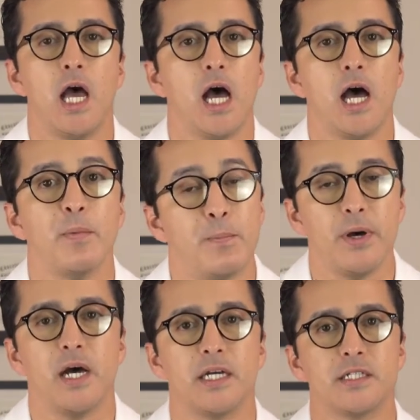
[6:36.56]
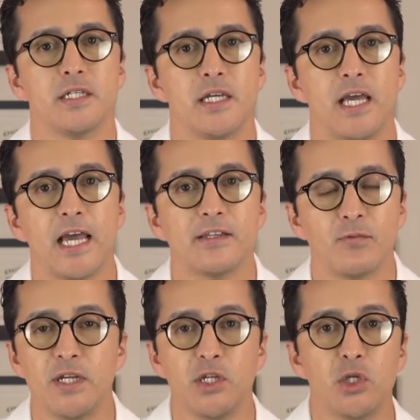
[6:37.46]
But
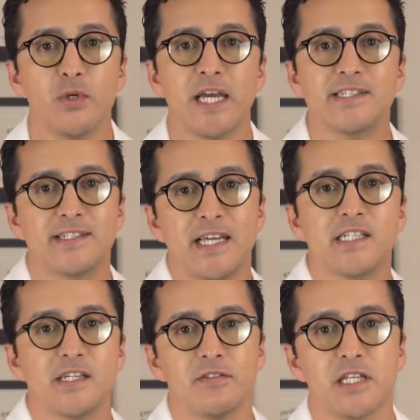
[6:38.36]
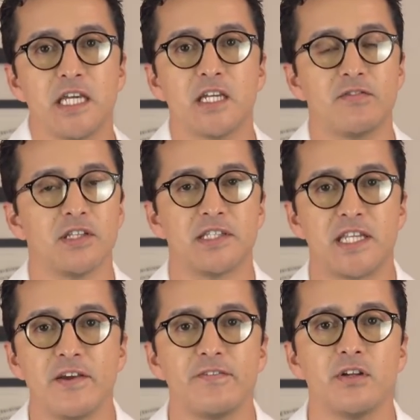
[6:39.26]
when you do it excessively, it will
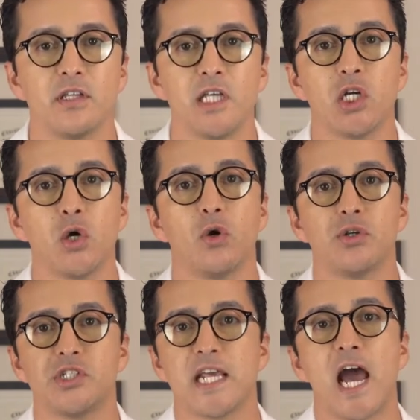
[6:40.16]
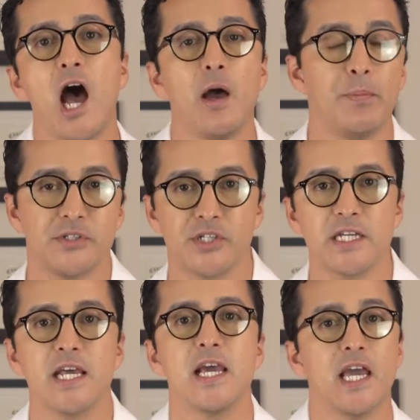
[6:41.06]
definitely cause the
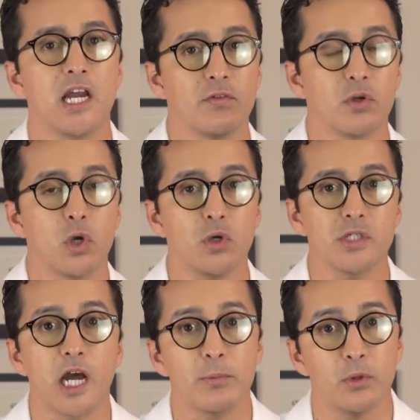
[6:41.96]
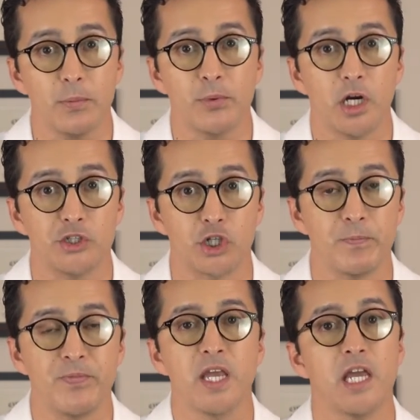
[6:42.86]
opposite, and it will cause high blood pressure,
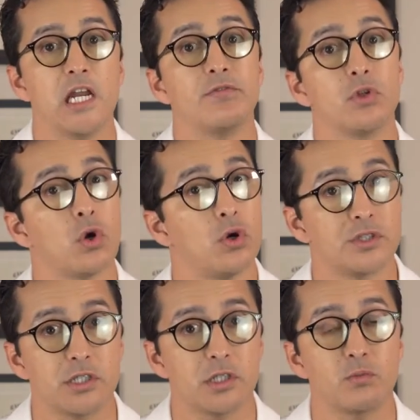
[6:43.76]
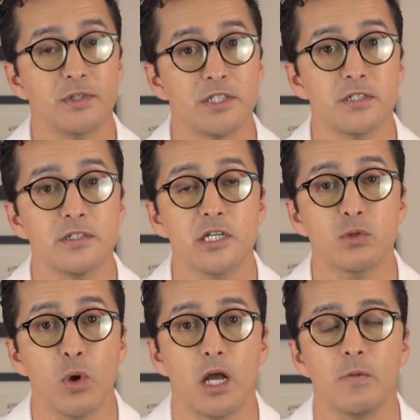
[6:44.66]
and it will cause insulin resistance
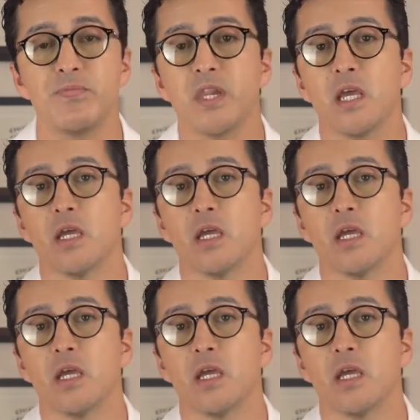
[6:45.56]
as well.